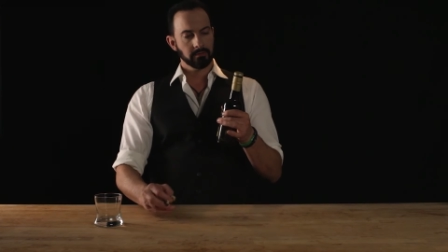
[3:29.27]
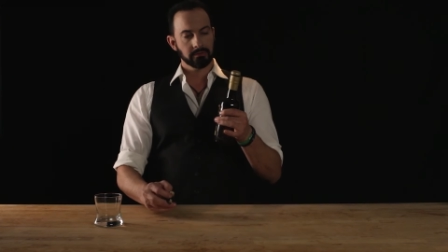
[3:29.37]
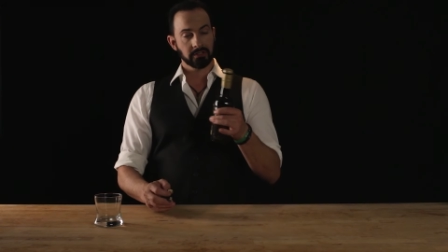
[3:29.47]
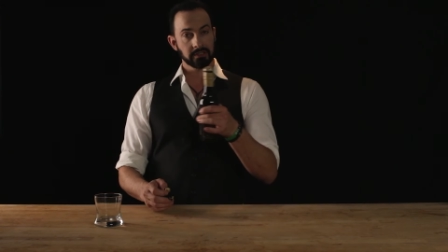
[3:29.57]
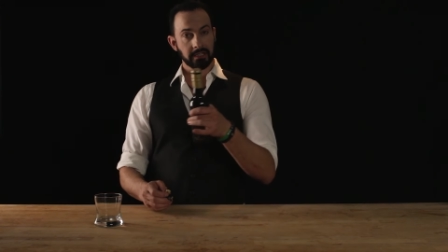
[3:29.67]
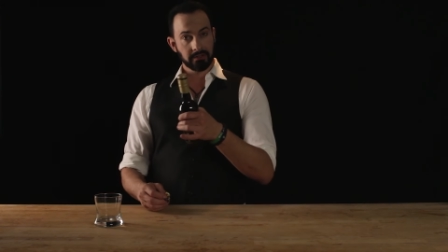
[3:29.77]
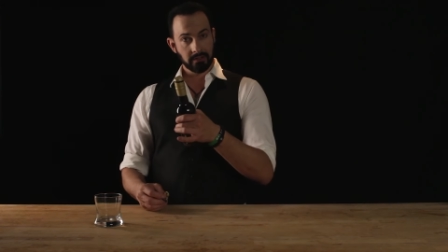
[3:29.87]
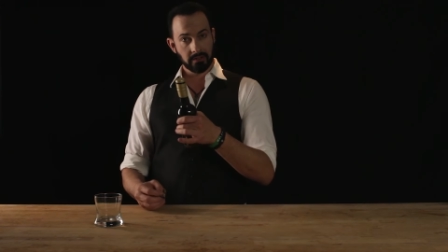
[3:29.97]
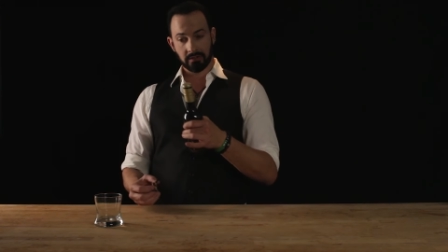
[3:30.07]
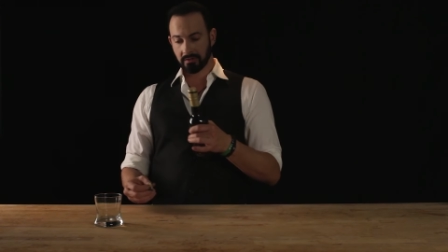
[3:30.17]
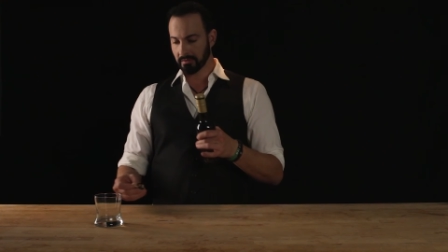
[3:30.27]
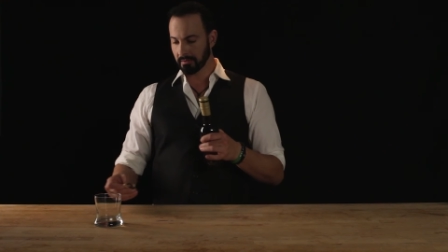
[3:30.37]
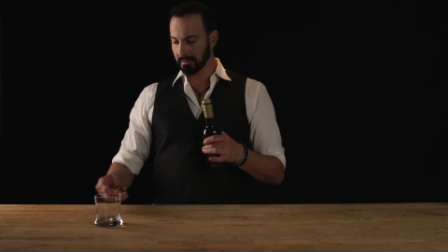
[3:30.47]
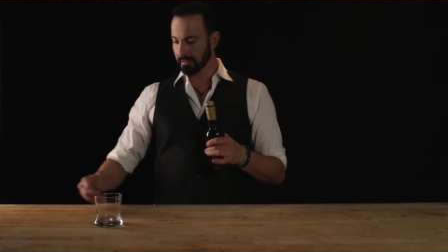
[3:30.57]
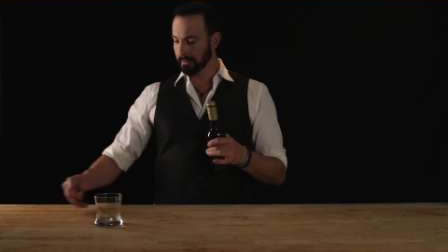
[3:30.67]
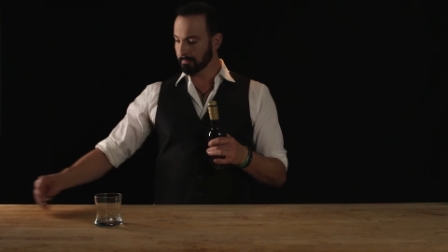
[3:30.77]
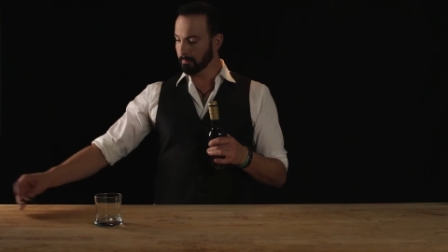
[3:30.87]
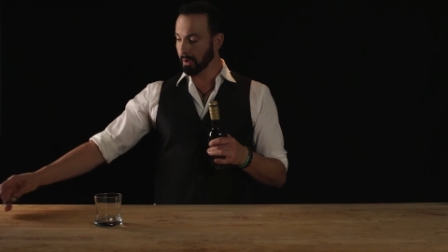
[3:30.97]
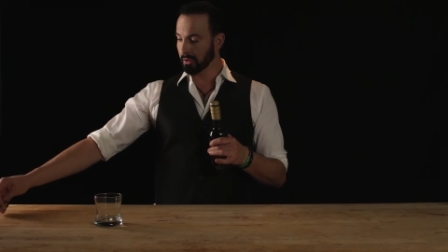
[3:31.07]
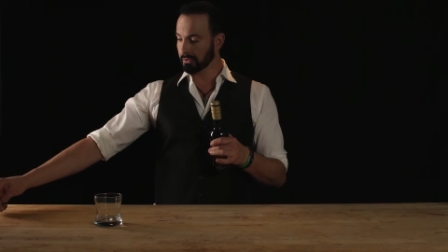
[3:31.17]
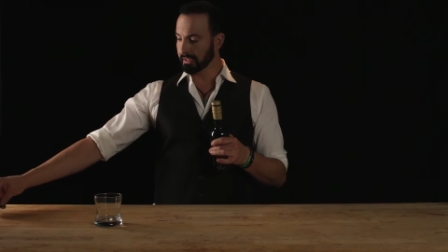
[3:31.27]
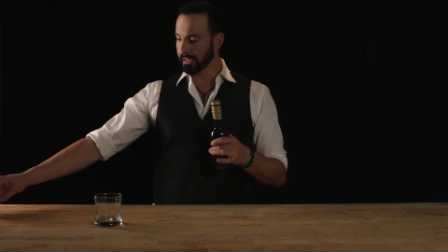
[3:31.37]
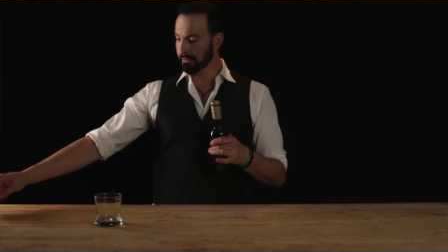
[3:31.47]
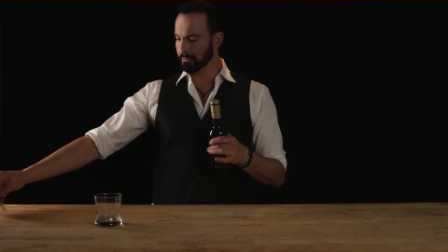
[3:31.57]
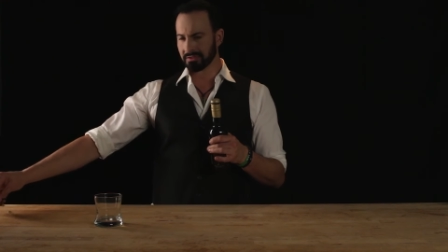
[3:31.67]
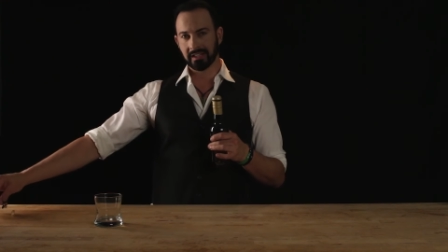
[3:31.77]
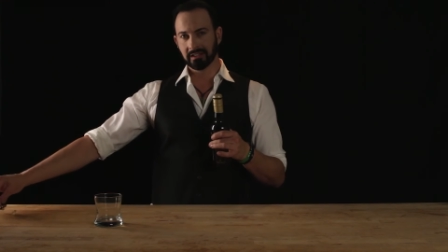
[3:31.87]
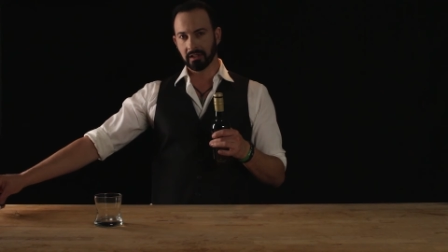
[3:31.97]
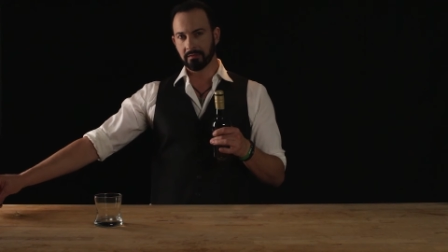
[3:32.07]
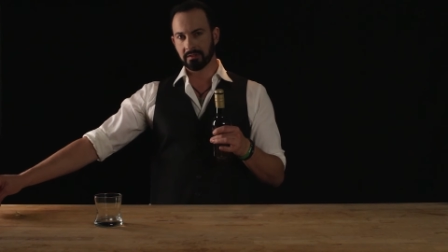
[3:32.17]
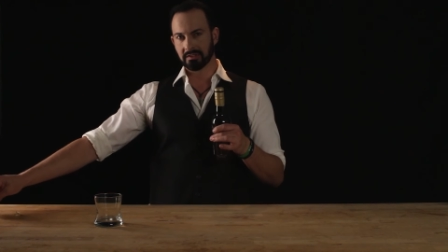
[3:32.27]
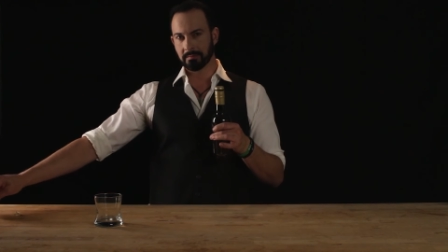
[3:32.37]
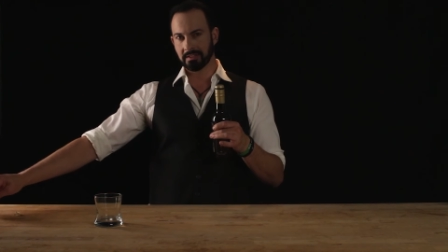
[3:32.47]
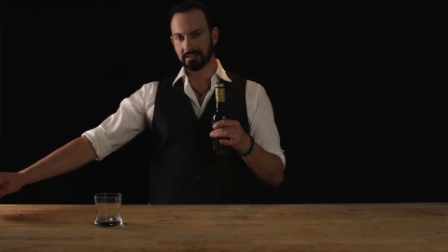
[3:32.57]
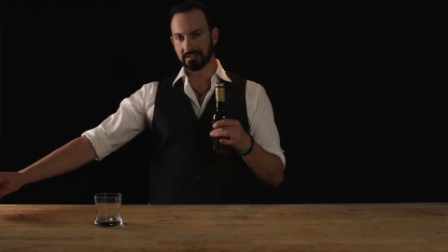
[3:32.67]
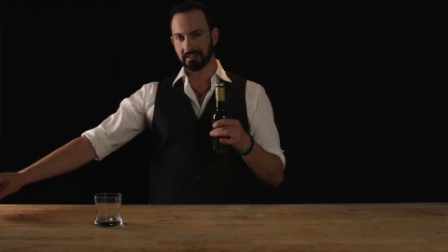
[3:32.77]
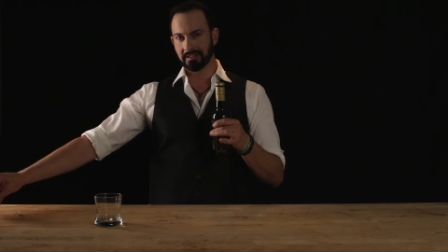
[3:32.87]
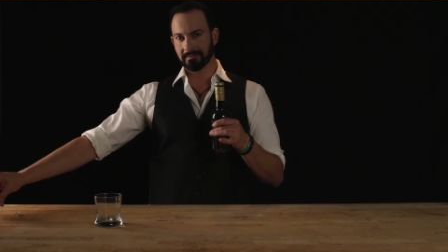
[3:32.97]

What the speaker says: just like their other bottles have, which I love. It just means it's